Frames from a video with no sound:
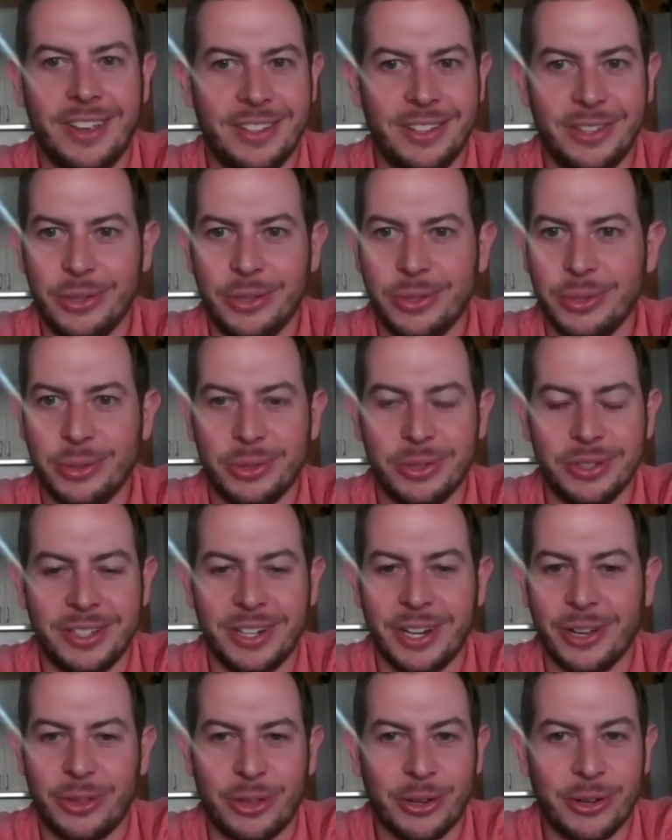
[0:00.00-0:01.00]
you you
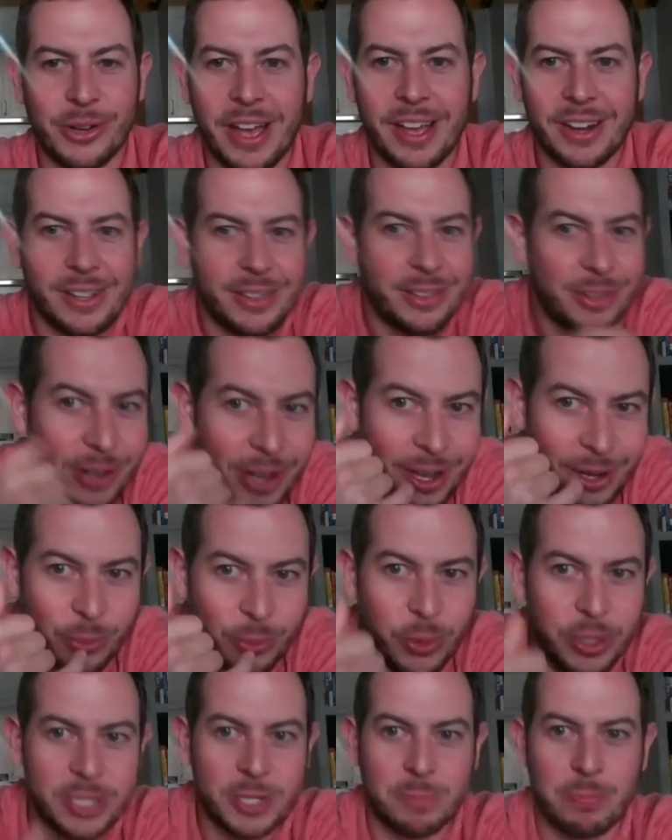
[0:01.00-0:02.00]
know they're not they're not a
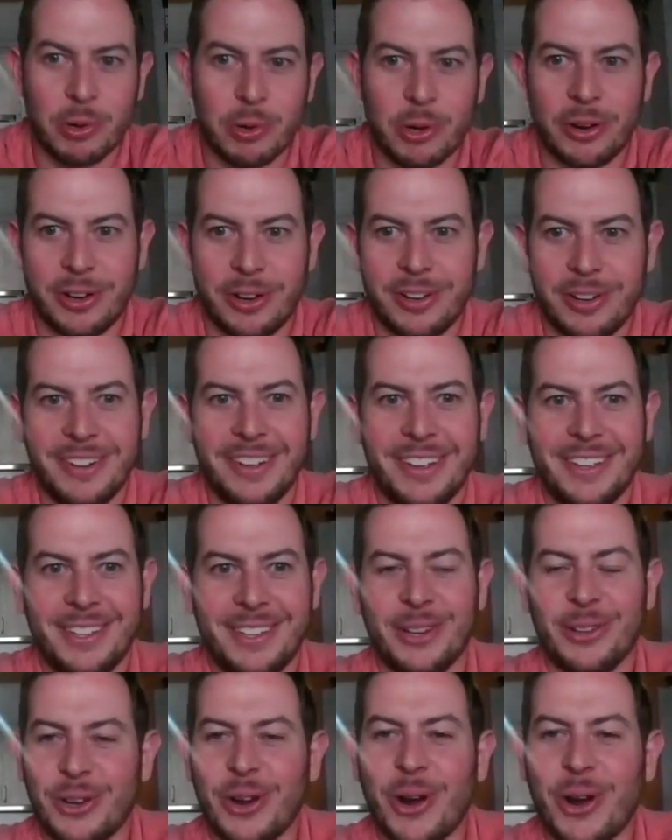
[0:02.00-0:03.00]
whisperer
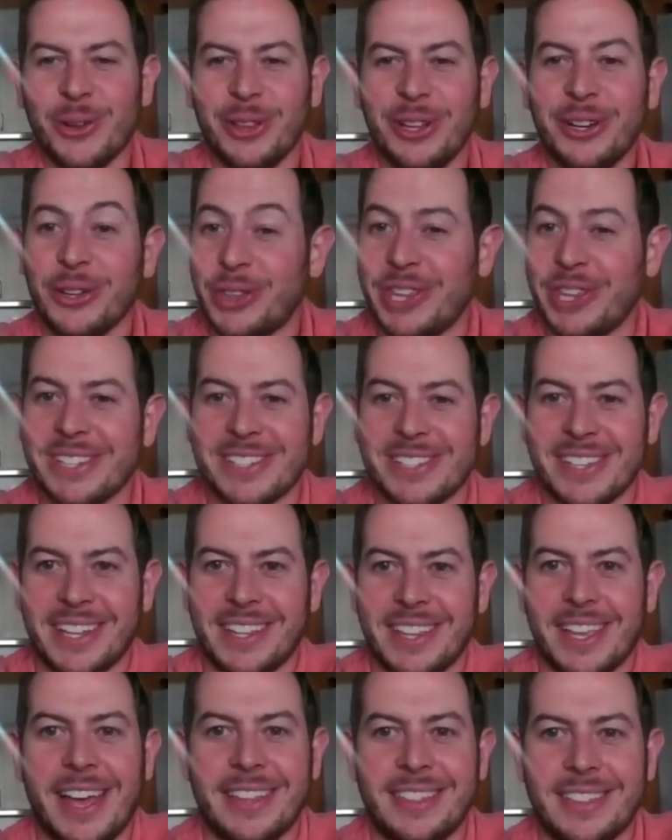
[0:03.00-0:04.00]
you know there are little things
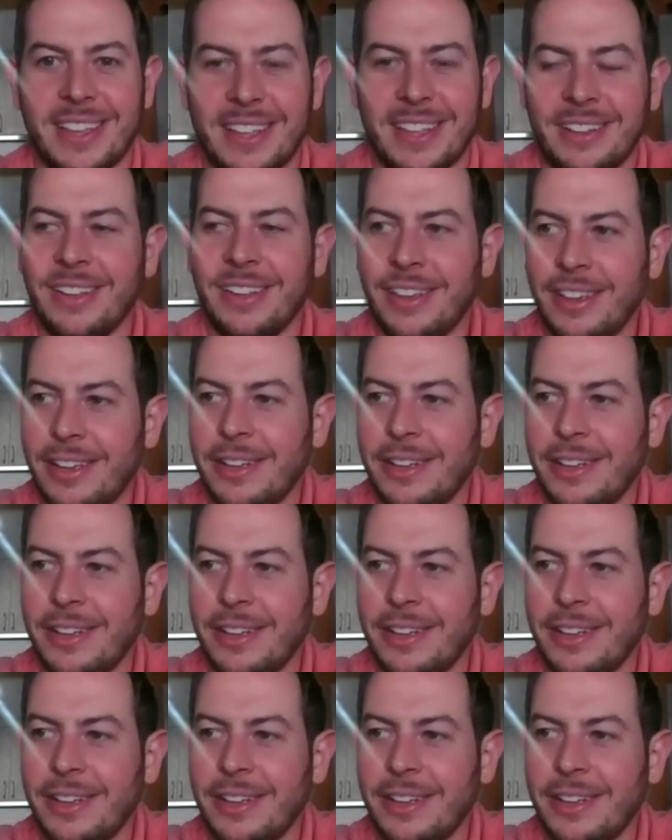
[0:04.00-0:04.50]
like that that